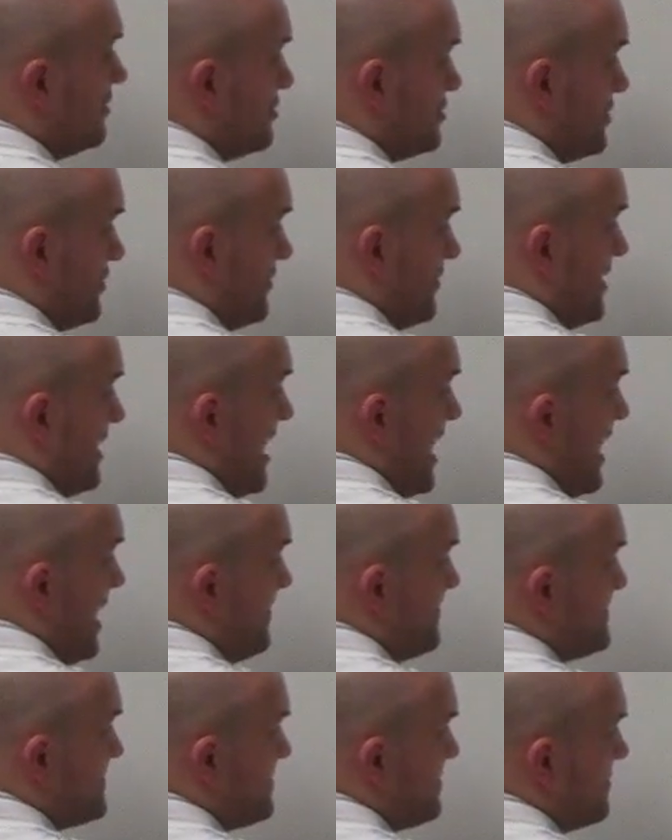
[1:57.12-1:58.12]
To
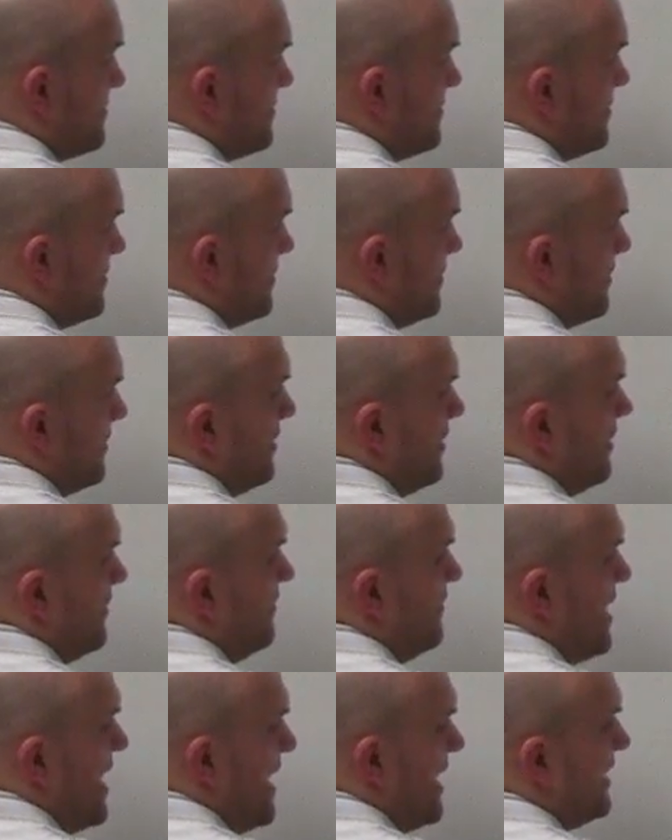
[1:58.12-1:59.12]
3/2.
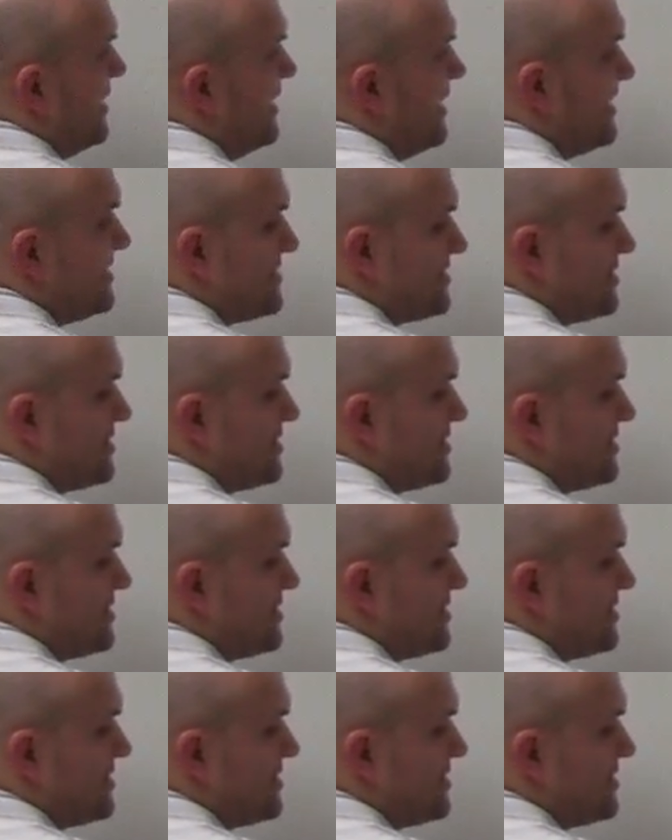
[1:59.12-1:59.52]
Then it